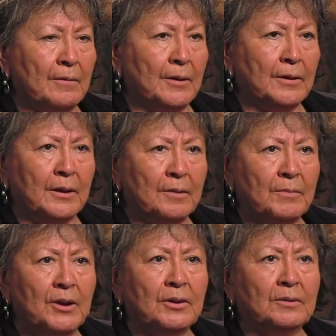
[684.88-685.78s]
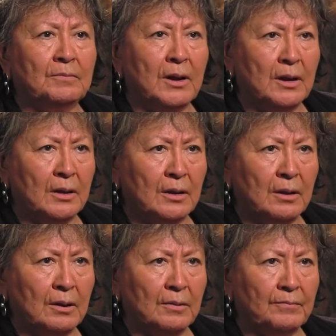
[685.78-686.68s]
And I married my,
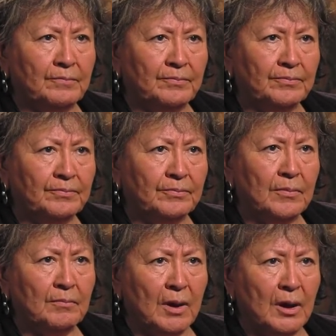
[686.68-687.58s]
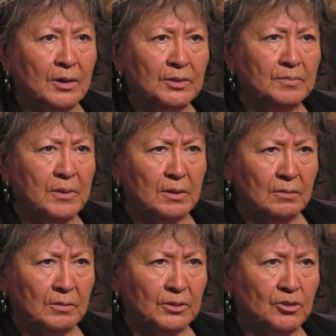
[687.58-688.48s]
um, my husband
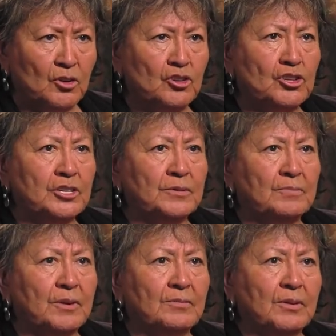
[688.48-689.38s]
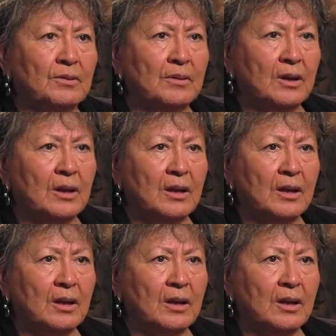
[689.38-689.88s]
was Coach T. Pueblo.